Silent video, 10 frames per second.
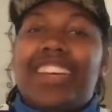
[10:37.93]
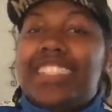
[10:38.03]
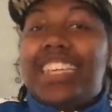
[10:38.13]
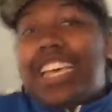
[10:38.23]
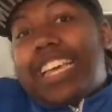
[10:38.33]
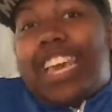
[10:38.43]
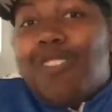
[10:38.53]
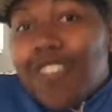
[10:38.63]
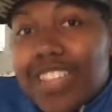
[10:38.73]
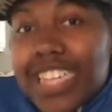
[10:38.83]
Like I said, it
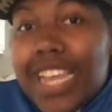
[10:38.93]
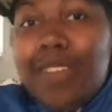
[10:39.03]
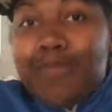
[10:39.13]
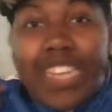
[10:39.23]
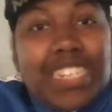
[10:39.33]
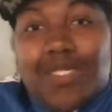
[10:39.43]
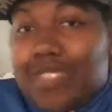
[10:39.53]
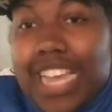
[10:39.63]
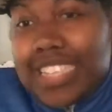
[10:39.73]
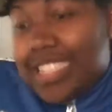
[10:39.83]
can't work like that, but that's
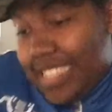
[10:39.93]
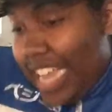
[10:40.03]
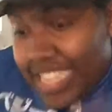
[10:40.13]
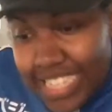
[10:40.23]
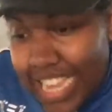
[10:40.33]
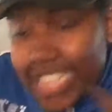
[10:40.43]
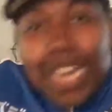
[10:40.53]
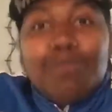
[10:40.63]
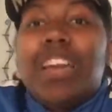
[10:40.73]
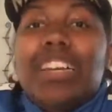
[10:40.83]
that that's that's
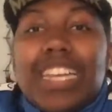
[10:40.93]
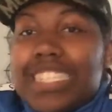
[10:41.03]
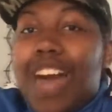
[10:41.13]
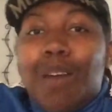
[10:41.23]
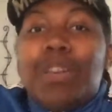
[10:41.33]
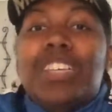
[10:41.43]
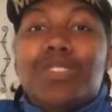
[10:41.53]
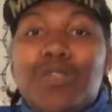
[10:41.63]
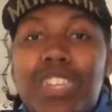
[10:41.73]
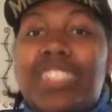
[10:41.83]
how me that's how I'm
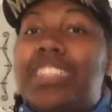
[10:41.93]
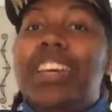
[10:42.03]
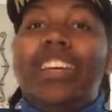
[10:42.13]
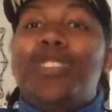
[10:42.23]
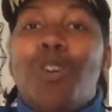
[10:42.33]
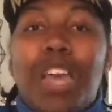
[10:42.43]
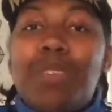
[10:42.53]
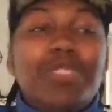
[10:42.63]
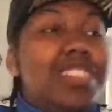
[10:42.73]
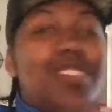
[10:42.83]
answering the question. Don't
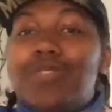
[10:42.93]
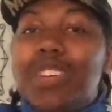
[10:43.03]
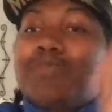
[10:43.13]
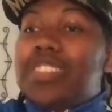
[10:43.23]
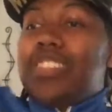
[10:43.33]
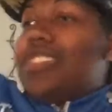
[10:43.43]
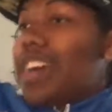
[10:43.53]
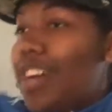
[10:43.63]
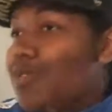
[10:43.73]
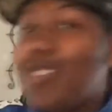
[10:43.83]
hate me, don't let me
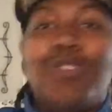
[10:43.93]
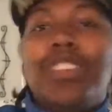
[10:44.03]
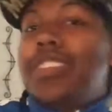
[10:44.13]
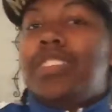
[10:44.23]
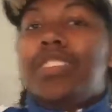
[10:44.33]
look, I don't know.